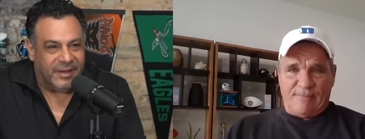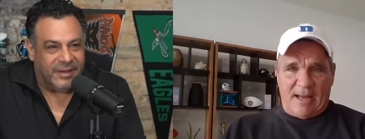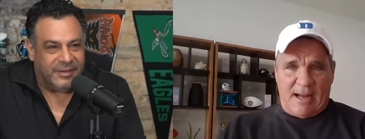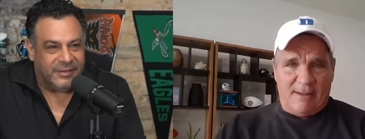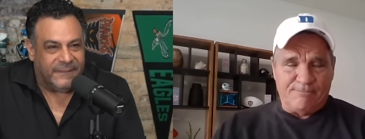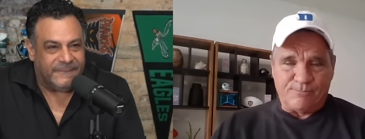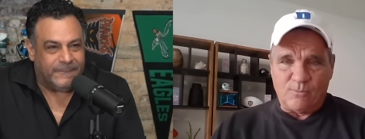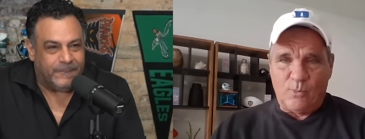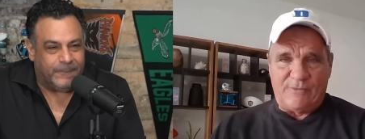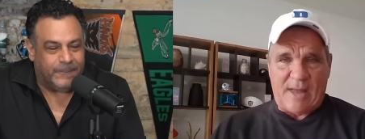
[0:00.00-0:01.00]
Speaker 1: um,
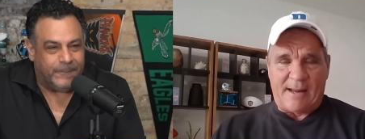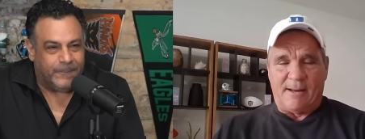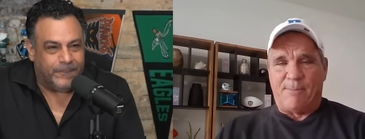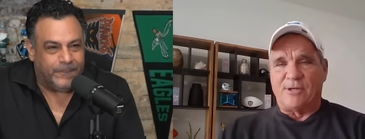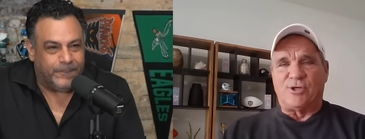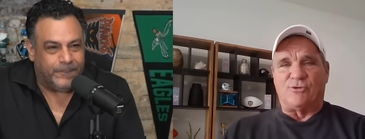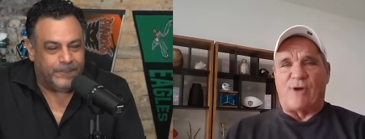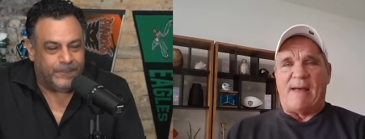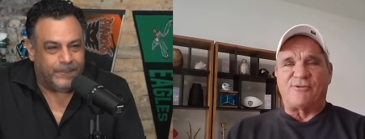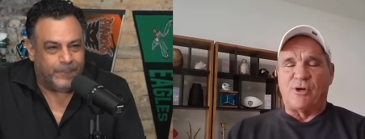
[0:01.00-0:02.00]
we've got a bunch of
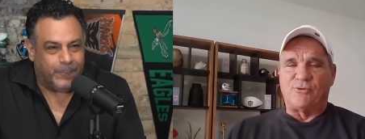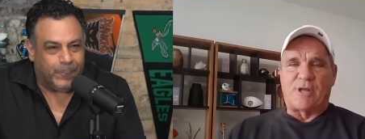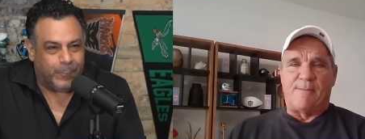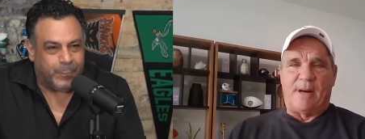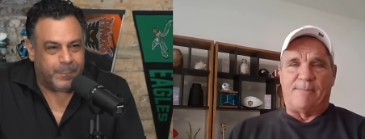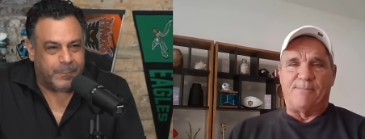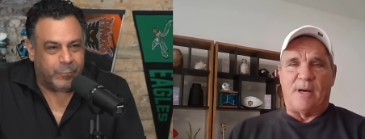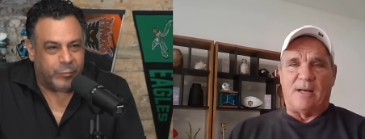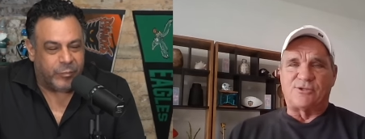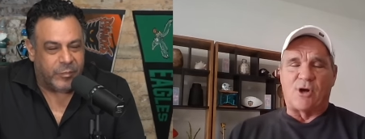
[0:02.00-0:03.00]
draft shows coming up
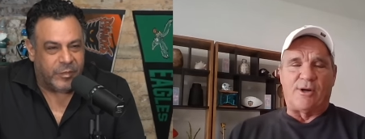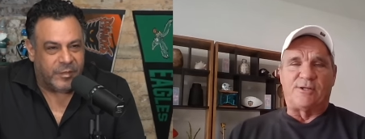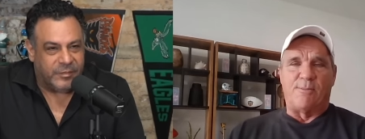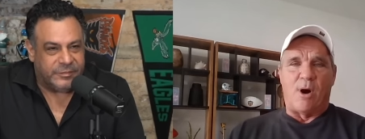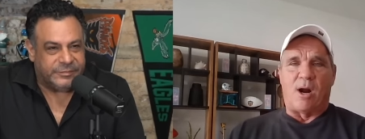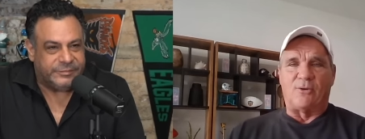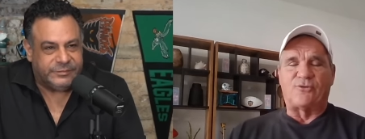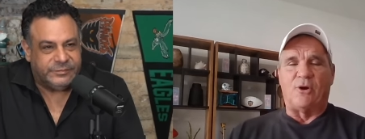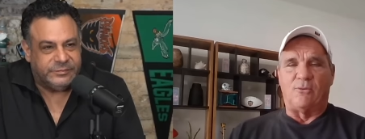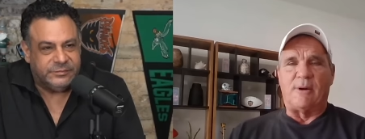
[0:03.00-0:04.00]
uh, starting tomorrow.
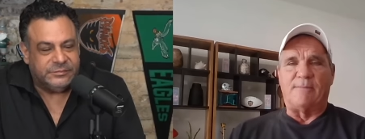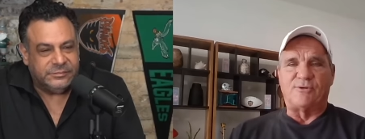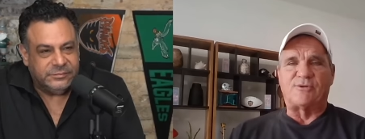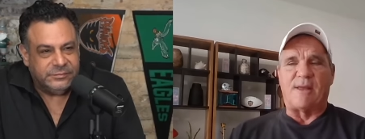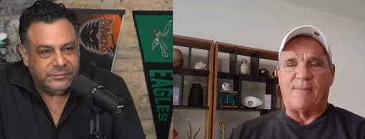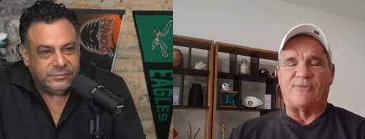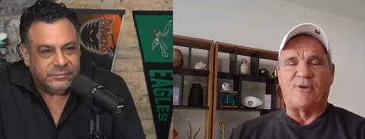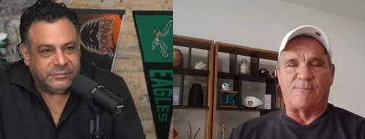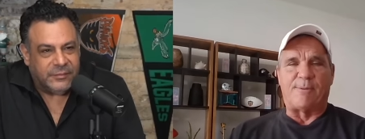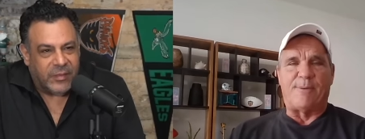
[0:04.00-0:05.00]
So I'm just getting
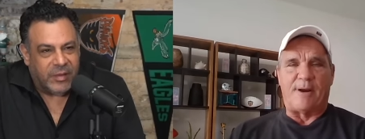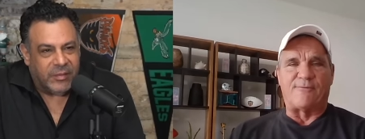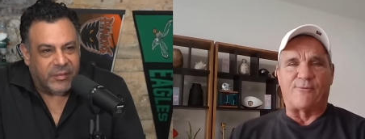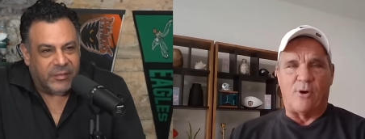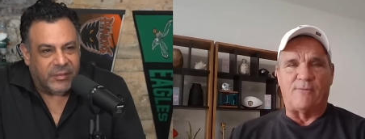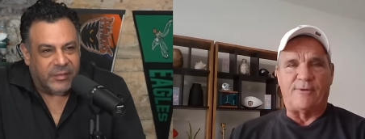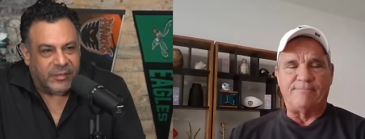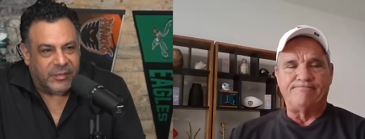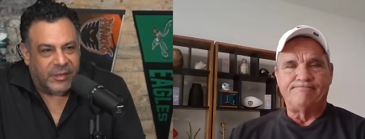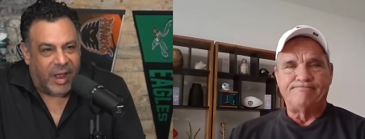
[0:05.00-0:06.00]
myself prepared for all of it.
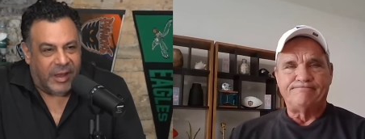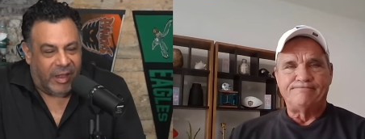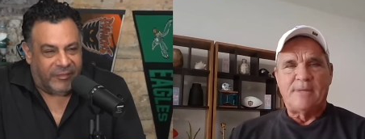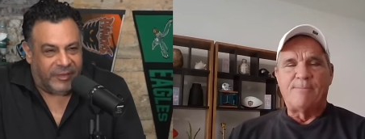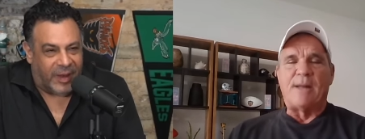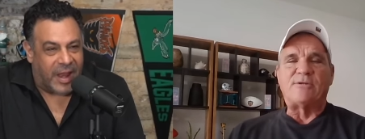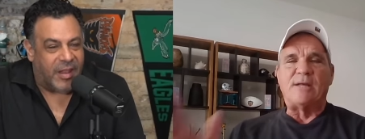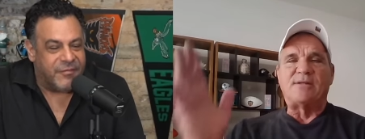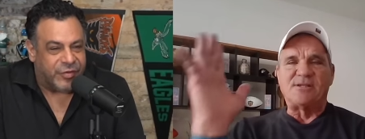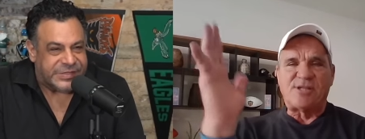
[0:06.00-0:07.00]
I love it. I
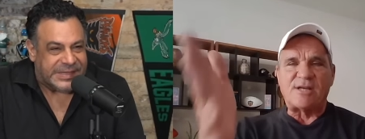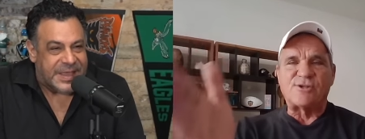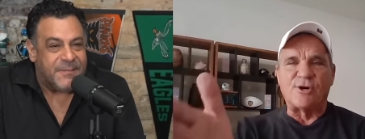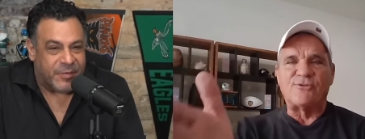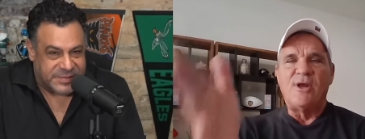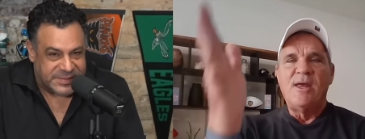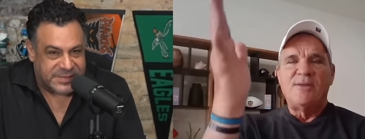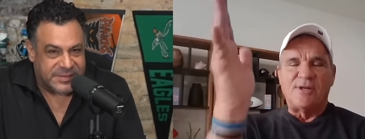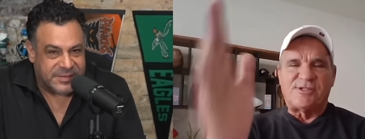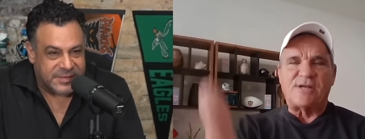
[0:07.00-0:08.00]
love the, the Sixers,
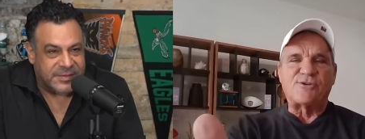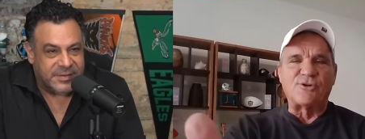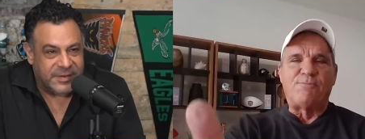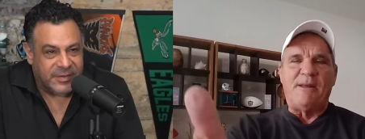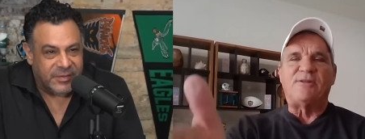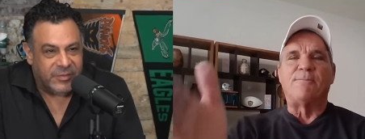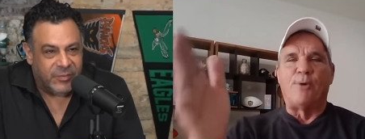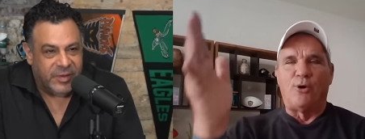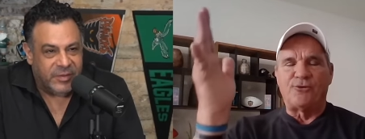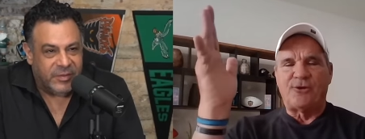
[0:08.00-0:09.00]
the Sixers beat the
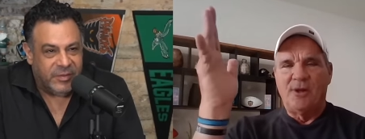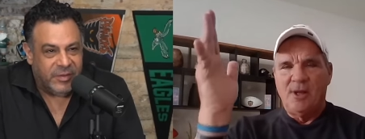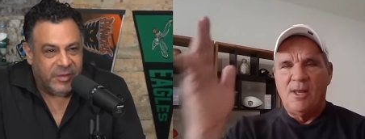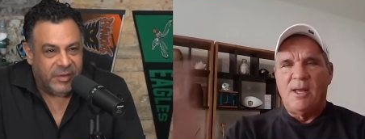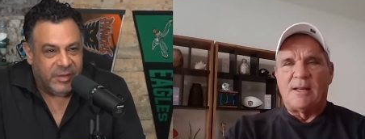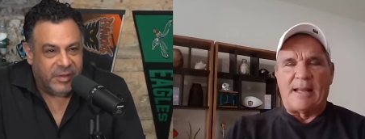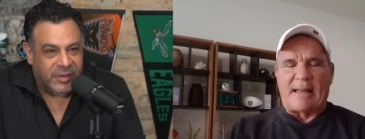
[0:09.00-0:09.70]
Bulls. Like